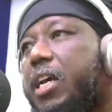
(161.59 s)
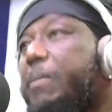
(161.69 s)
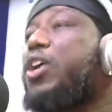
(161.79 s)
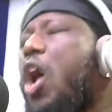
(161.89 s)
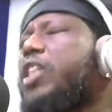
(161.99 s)

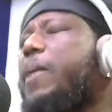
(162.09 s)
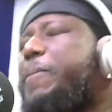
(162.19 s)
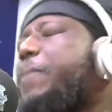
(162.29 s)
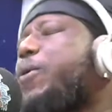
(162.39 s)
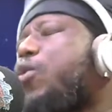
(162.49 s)
because the
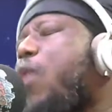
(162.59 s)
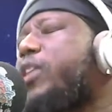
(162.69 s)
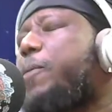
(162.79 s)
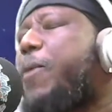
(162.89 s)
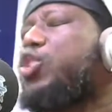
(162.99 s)
people who are
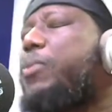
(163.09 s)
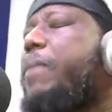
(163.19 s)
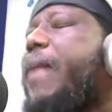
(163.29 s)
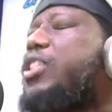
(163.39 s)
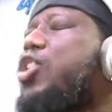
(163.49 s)
supposed to be
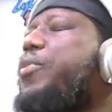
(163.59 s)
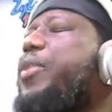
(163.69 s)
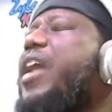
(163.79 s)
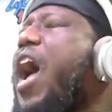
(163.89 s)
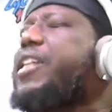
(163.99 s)

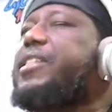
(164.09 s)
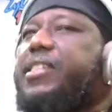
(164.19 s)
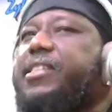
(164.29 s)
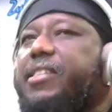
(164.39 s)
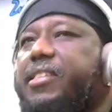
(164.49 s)
mentoring
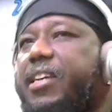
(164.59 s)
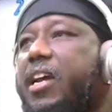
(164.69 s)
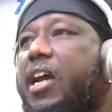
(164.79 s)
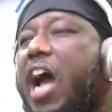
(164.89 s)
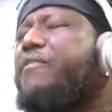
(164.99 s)
us
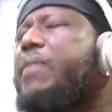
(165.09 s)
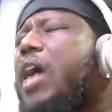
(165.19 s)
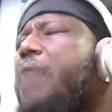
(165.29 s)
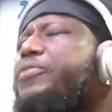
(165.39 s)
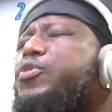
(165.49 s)
have
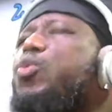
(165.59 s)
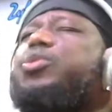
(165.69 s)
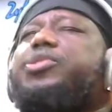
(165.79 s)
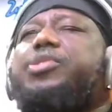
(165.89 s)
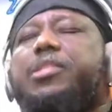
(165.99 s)
become
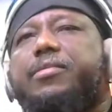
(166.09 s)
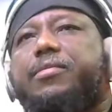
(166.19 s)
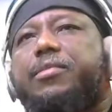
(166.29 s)
fools.